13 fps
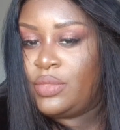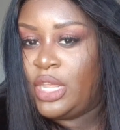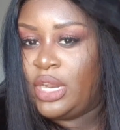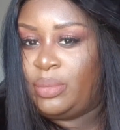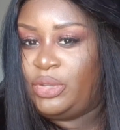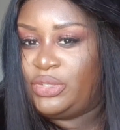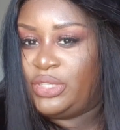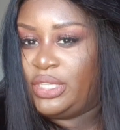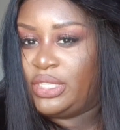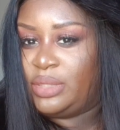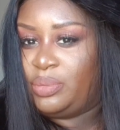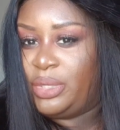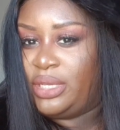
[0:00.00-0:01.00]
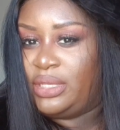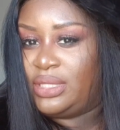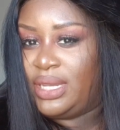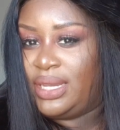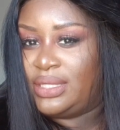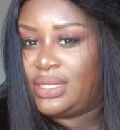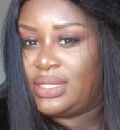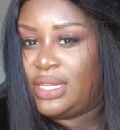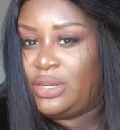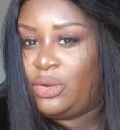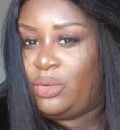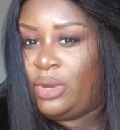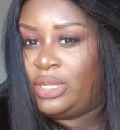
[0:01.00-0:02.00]
And I'm using this big size because I
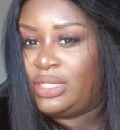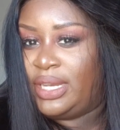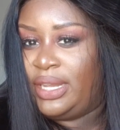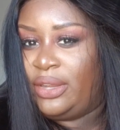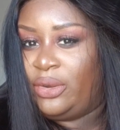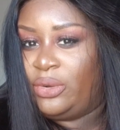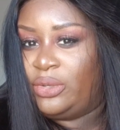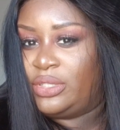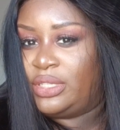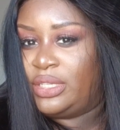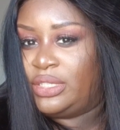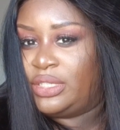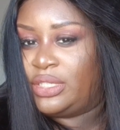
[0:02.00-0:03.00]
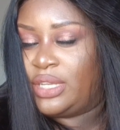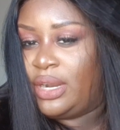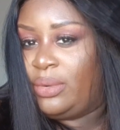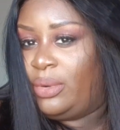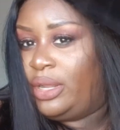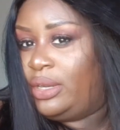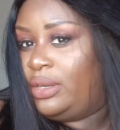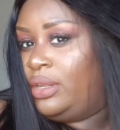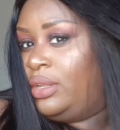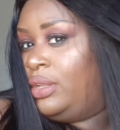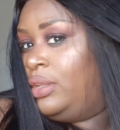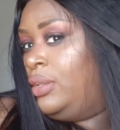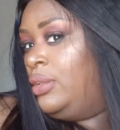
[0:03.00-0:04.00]
don't want tight curls. I just kind of want
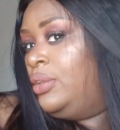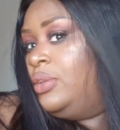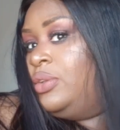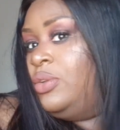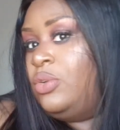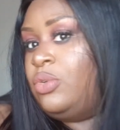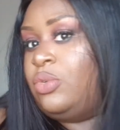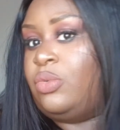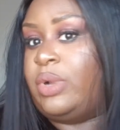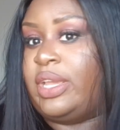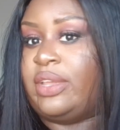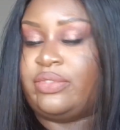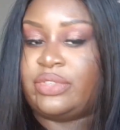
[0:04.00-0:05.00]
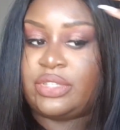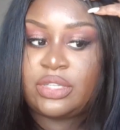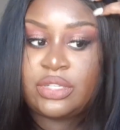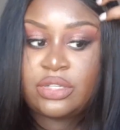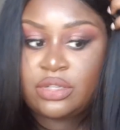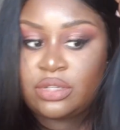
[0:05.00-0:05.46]
waves.